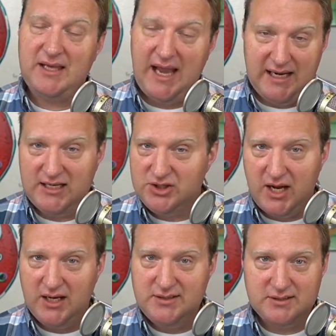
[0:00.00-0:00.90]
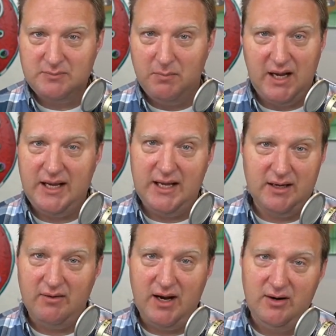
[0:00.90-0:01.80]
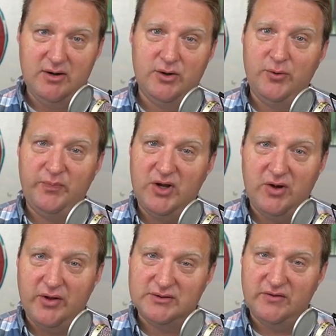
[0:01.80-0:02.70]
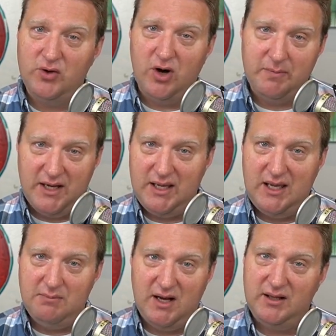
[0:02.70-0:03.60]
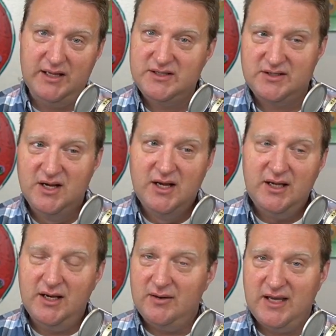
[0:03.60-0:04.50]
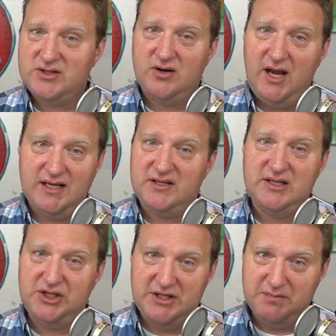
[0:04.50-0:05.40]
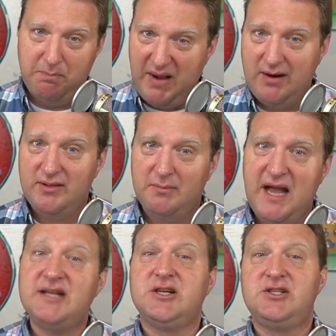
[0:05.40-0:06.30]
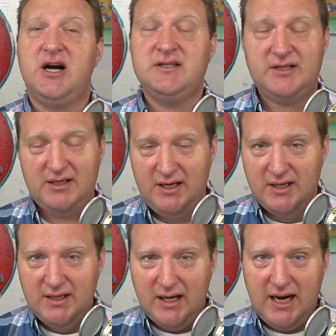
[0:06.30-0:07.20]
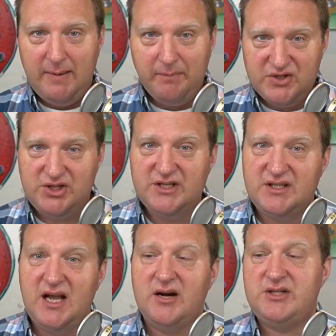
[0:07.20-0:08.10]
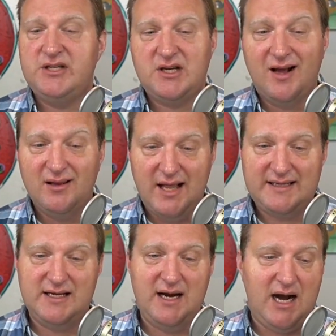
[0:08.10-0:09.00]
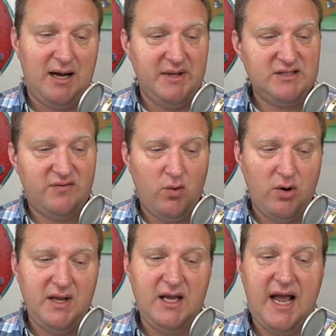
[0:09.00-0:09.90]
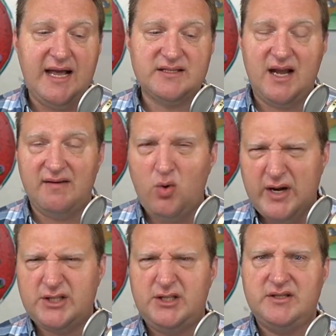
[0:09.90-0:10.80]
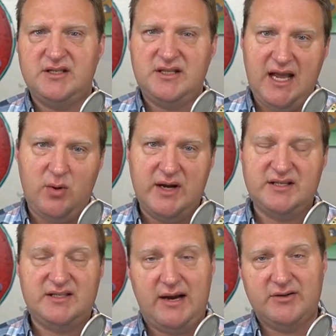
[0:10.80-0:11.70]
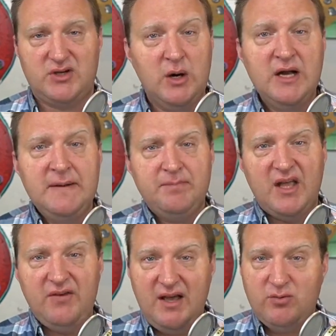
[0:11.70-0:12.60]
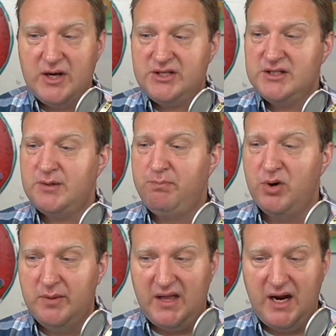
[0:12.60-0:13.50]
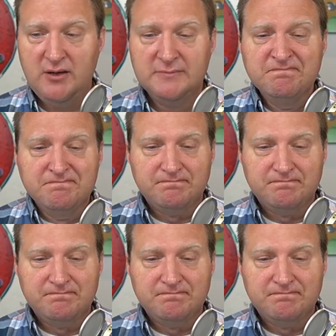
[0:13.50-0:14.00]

Katie Chase, my integrator, who, you know, those of you on my email list, you know, yesterday I said she's better than Magic Johnson. Um, she's there. She's collecting comments for me as kind of questions and takeaways, et cetera. So if you have questions, put them there.